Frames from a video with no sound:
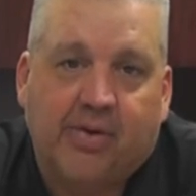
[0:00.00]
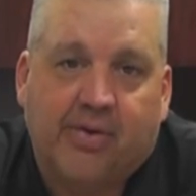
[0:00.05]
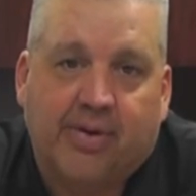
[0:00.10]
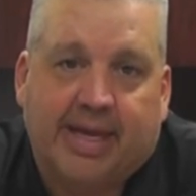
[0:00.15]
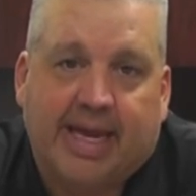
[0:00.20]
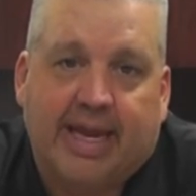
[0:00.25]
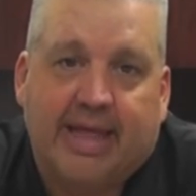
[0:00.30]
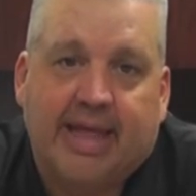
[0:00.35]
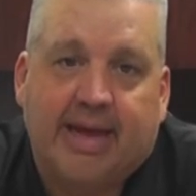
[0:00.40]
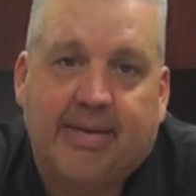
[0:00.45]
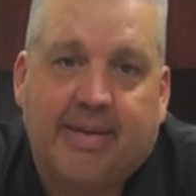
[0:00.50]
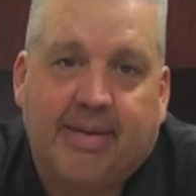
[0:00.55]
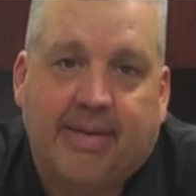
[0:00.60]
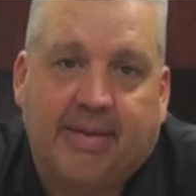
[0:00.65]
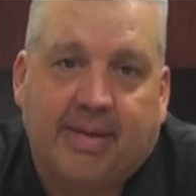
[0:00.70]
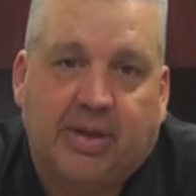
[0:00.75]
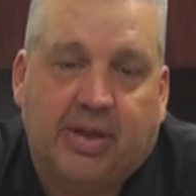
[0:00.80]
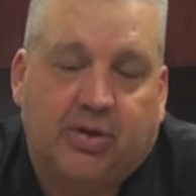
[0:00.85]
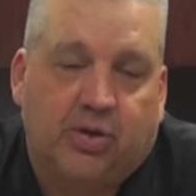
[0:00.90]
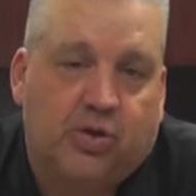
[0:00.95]
or getting them
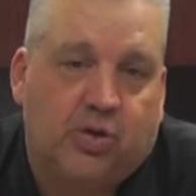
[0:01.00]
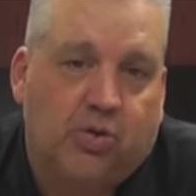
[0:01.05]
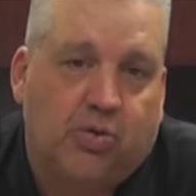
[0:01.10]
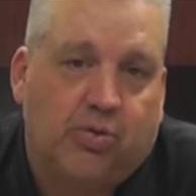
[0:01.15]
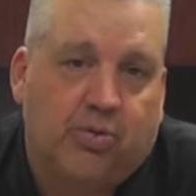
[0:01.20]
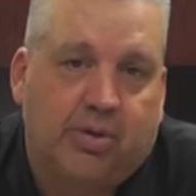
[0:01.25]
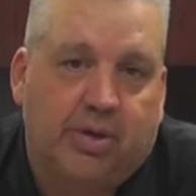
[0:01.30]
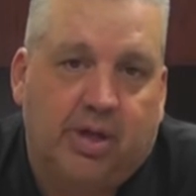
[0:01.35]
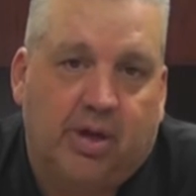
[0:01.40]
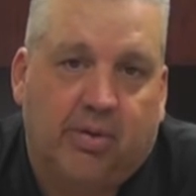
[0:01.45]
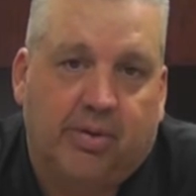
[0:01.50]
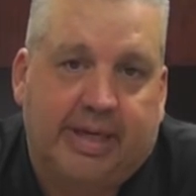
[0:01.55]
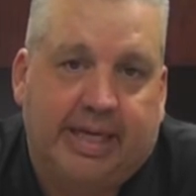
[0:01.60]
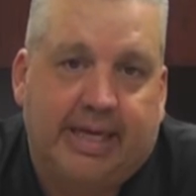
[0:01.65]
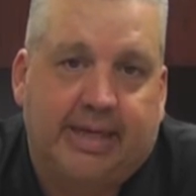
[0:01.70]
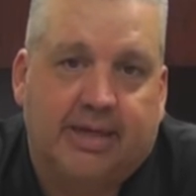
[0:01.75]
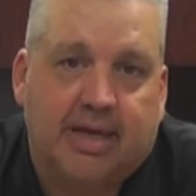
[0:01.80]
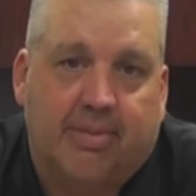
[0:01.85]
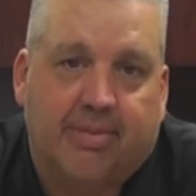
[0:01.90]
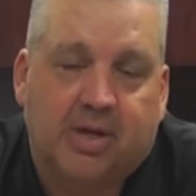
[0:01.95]
maybe too
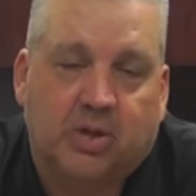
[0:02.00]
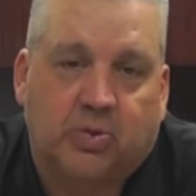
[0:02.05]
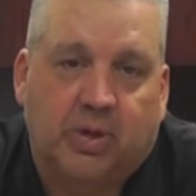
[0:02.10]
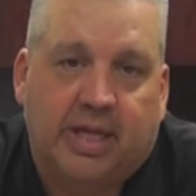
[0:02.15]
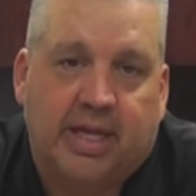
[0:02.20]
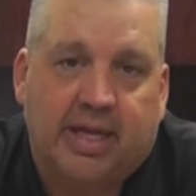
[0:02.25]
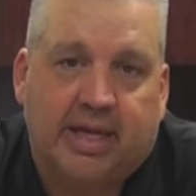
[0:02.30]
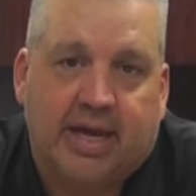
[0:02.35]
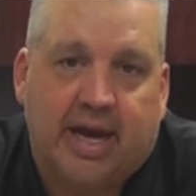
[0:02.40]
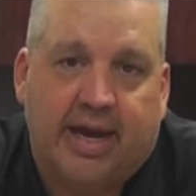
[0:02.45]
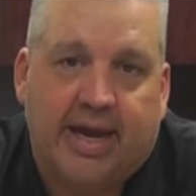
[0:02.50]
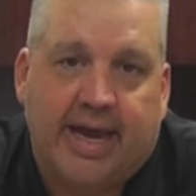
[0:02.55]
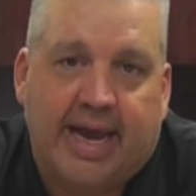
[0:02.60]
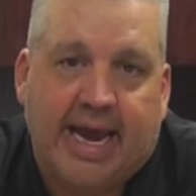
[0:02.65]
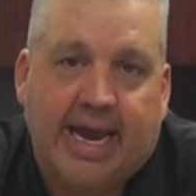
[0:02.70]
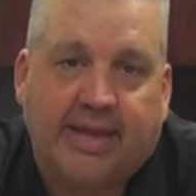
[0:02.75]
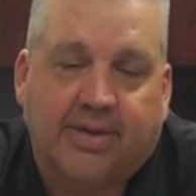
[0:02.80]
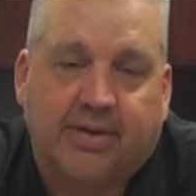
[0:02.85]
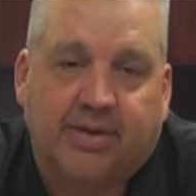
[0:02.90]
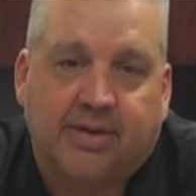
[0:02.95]
geeked up because we didn't kind of
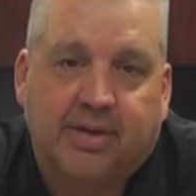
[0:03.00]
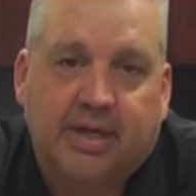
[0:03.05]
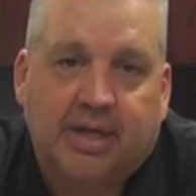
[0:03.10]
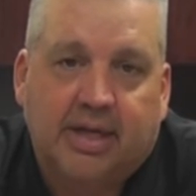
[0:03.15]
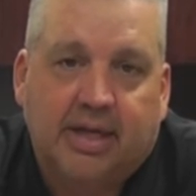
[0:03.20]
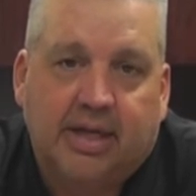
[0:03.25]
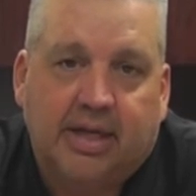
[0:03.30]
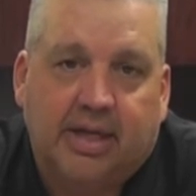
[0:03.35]
handle